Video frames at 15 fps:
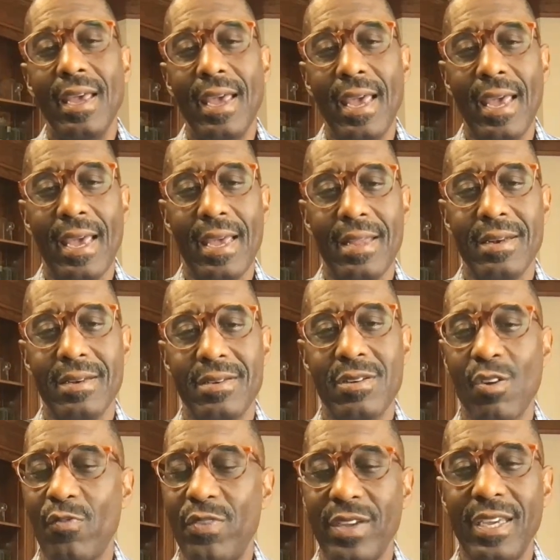and
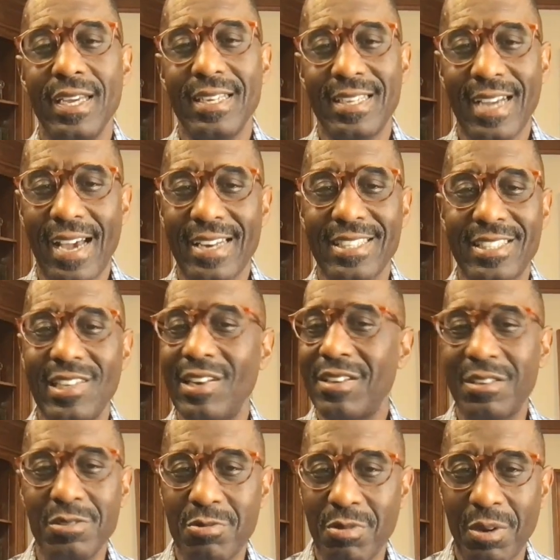don't forget, God is still in
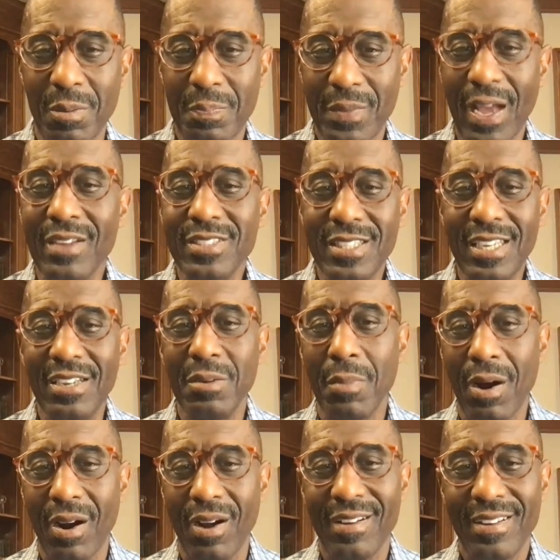control. I'll see you
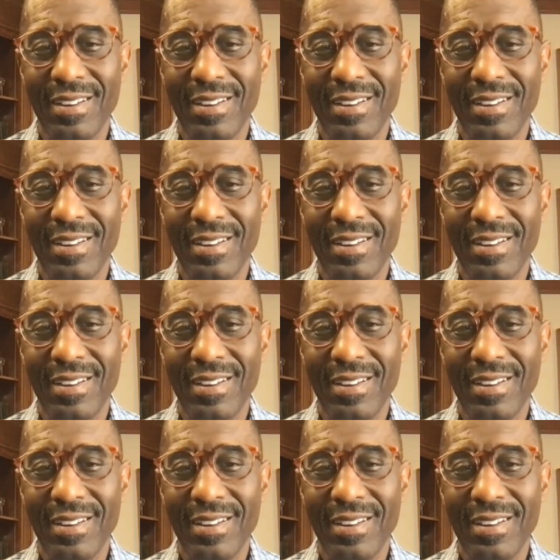tomorrow.